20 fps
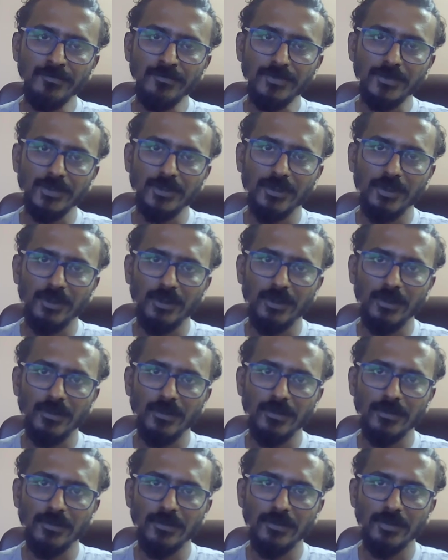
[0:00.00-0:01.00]
So
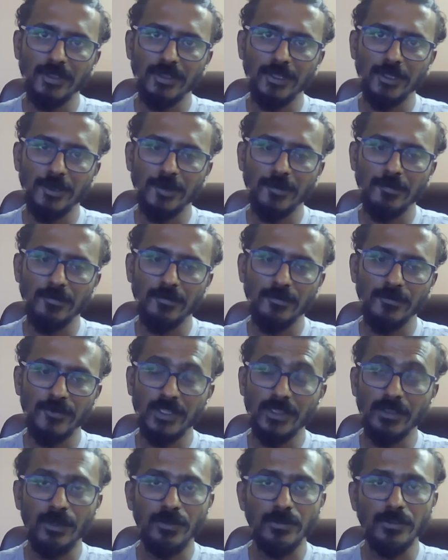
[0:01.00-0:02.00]
uh,
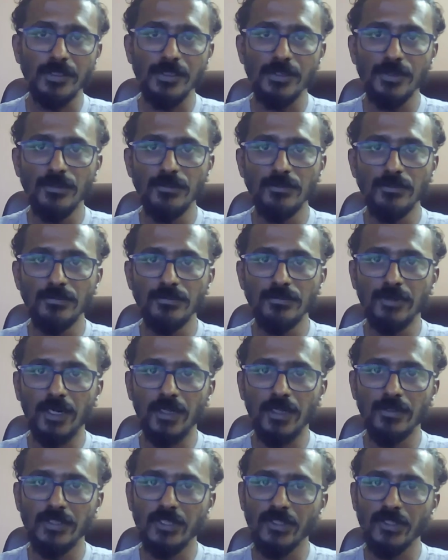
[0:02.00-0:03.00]
without you,
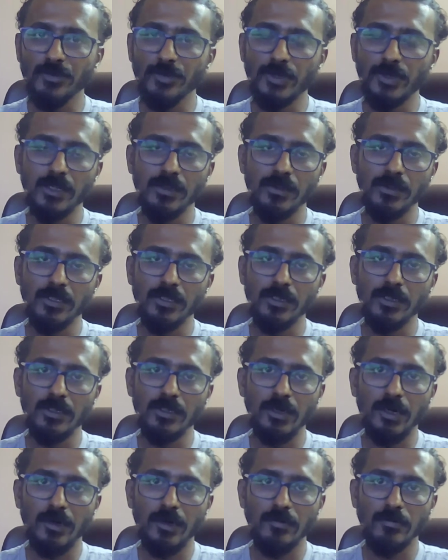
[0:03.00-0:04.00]
uh, this particular
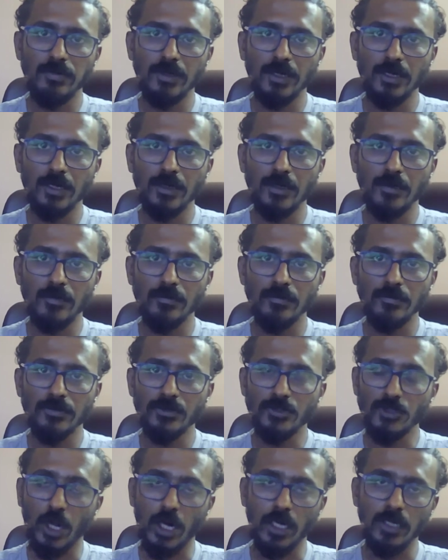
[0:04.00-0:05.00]
uh, uh,
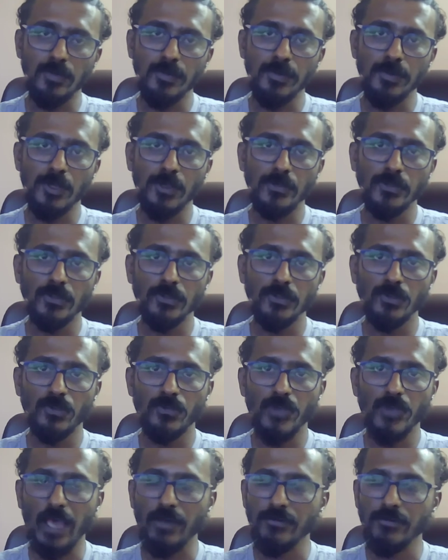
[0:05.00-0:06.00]
thought process
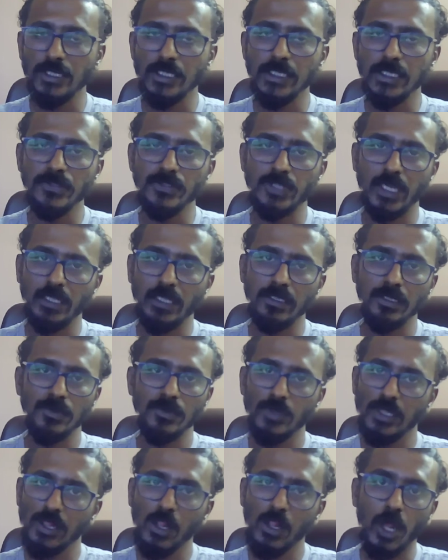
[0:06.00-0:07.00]
of having a channel
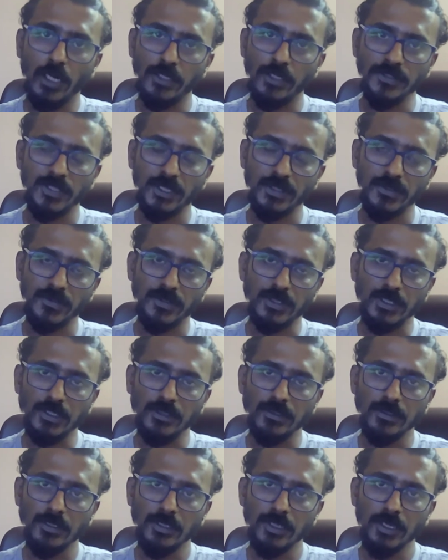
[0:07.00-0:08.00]
will not
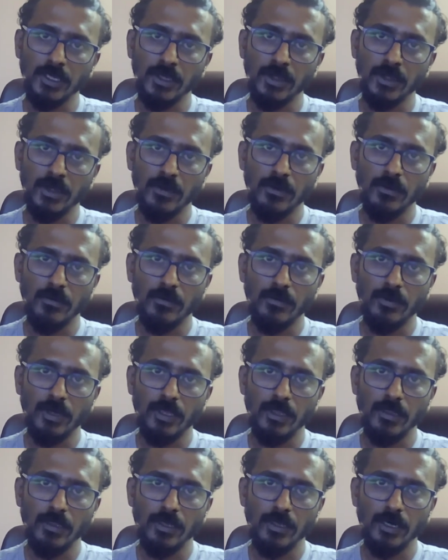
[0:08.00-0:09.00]
succeed
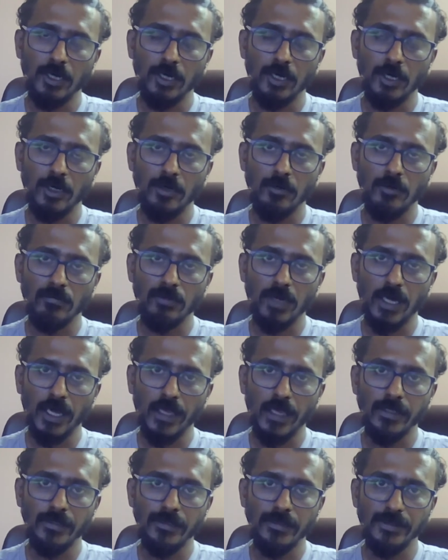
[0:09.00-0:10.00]
well uh,
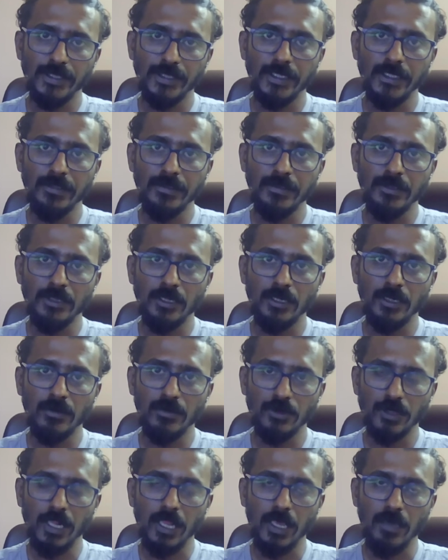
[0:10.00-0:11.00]
i need uh,
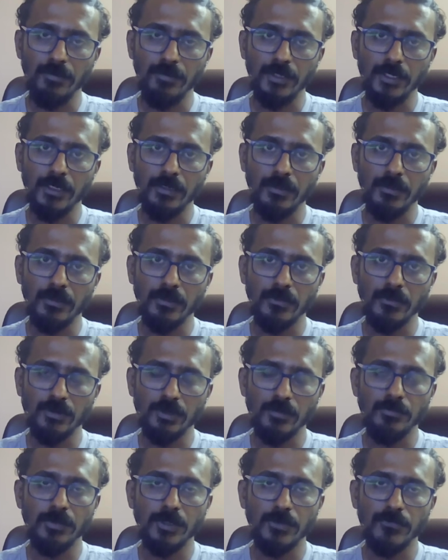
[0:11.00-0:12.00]
collaborators
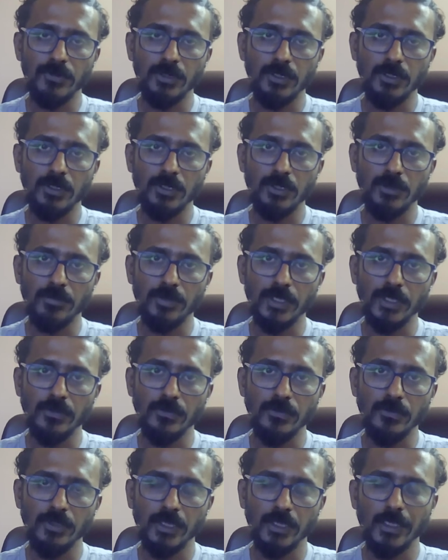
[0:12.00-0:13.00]
from different
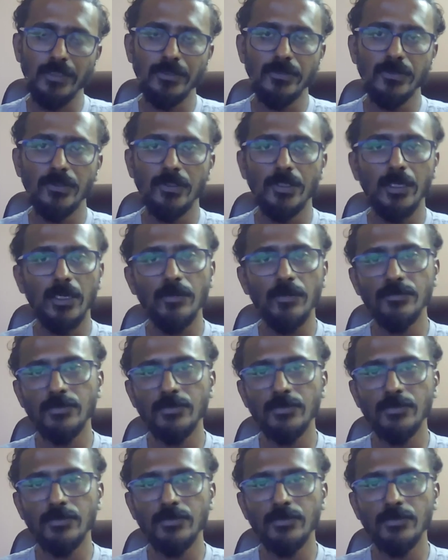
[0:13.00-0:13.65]
domains else uh,